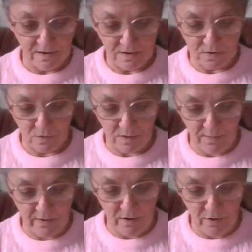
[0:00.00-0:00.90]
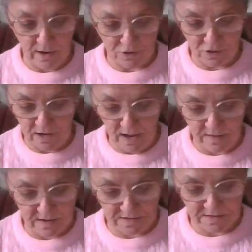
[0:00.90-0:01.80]
So with a bit of luck I should get
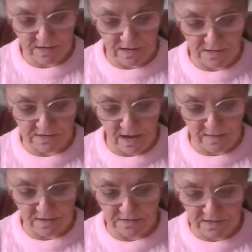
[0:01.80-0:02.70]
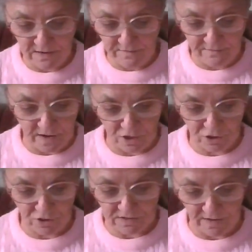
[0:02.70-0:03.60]
this, at least get this sleeve
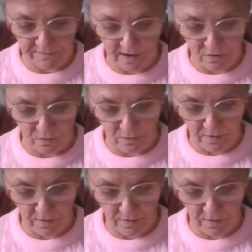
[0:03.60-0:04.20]
finished this afternoon.